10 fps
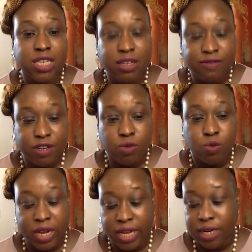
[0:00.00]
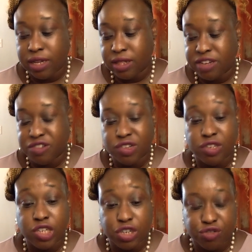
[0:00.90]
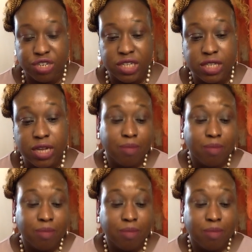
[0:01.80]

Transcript: even when there's a decrease.